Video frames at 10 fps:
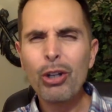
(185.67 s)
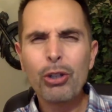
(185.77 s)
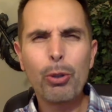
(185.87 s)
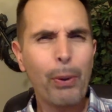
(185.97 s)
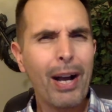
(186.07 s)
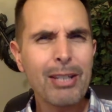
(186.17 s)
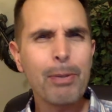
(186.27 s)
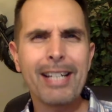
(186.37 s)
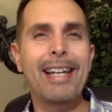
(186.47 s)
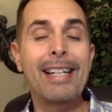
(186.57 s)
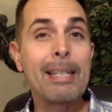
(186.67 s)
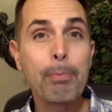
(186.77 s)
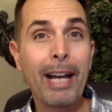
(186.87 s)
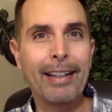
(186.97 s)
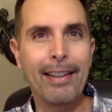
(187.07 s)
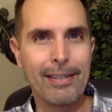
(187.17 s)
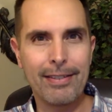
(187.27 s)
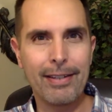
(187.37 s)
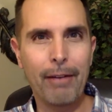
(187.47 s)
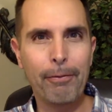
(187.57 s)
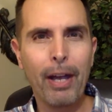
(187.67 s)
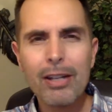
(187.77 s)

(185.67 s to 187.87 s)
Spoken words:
Your prospects expect this stuff,